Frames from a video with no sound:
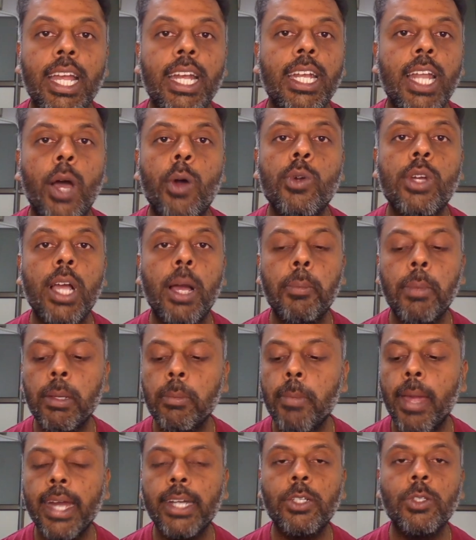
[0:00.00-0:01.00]
Now
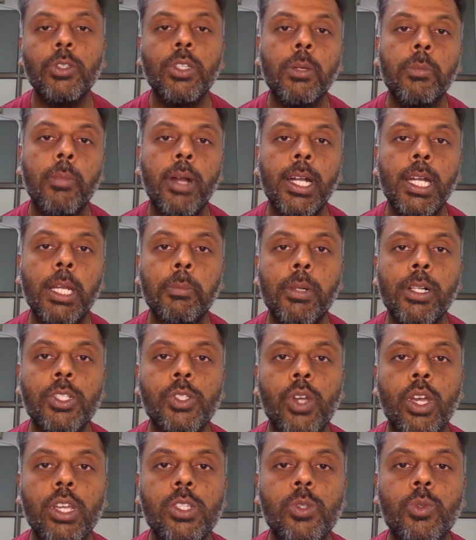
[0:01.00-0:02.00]
coming back to the multiple
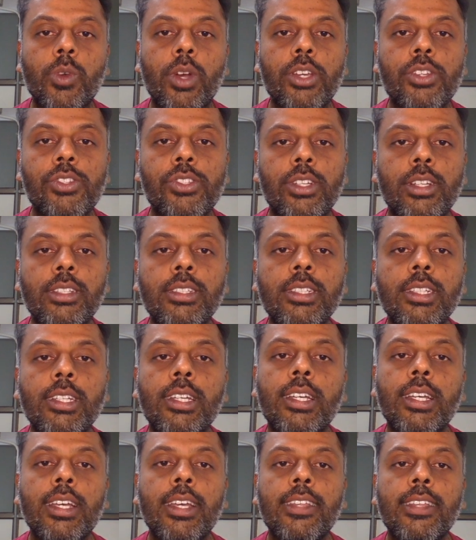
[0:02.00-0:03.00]
choice question,
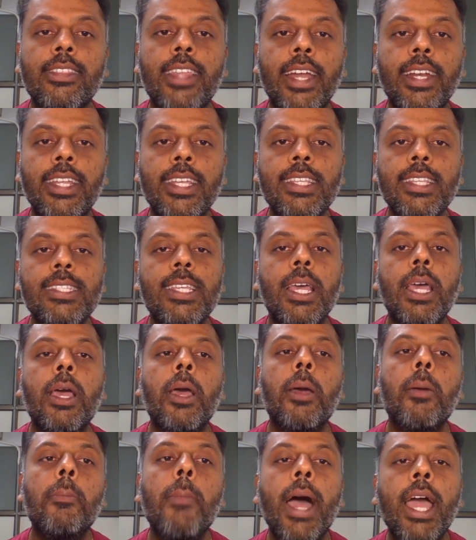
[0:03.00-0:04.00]
that is
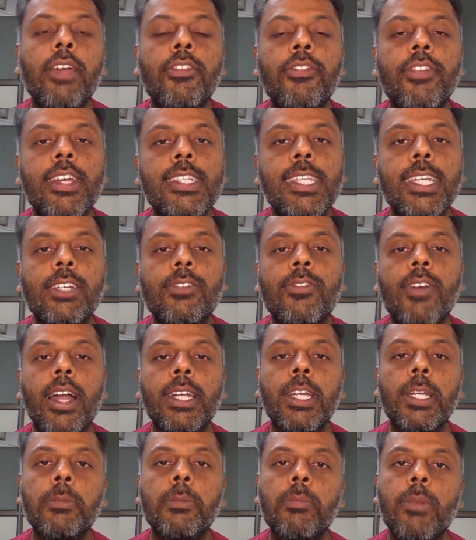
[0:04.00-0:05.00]
biphasic
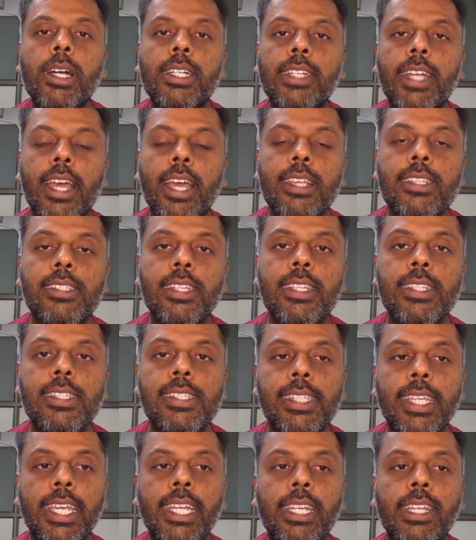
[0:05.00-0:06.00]
van den Bergh test is
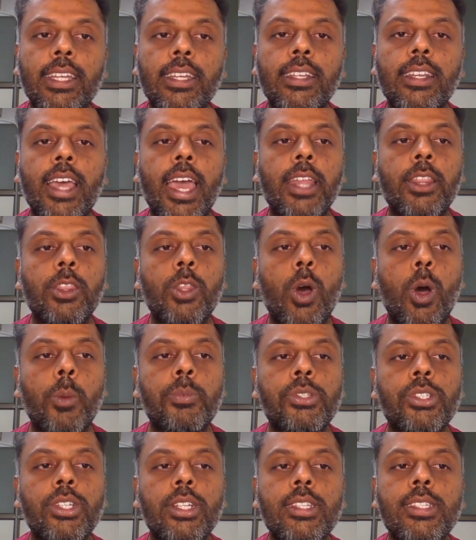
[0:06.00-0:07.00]
seen in, and the
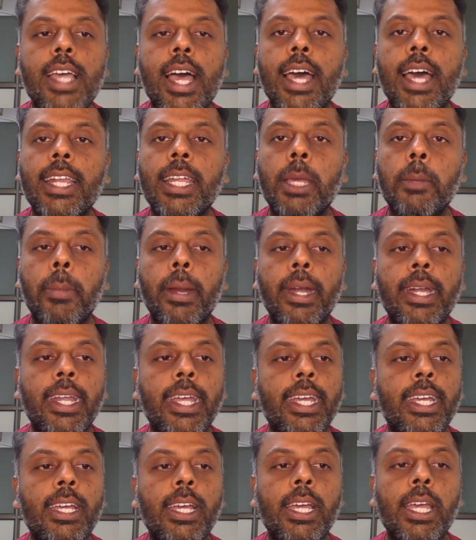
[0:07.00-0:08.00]
options are
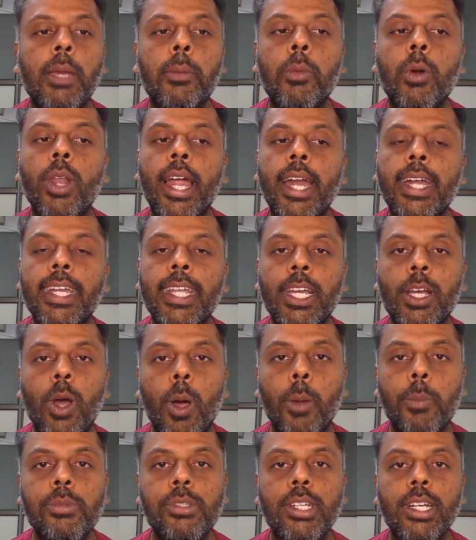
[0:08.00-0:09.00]
hepatic, hemolytic,
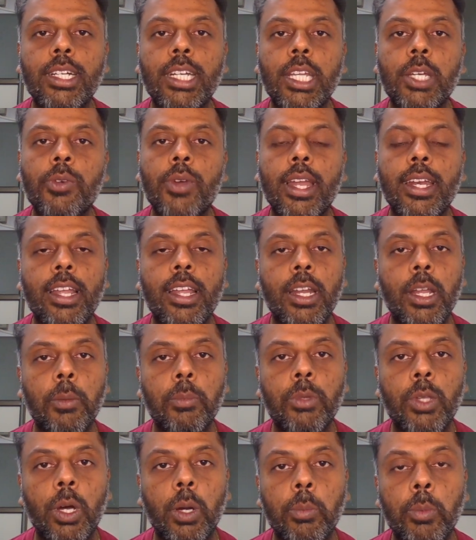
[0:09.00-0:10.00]
obstructive and none
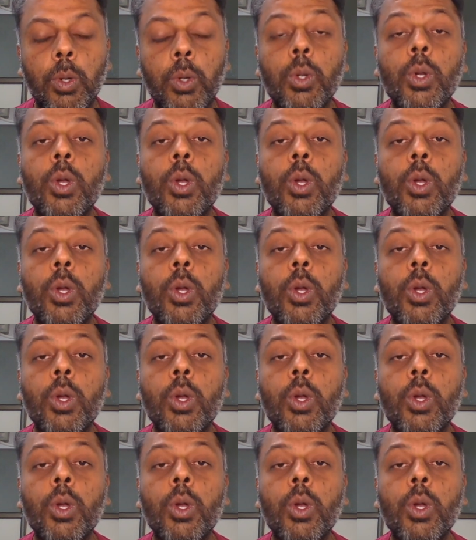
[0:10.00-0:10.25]
of the above.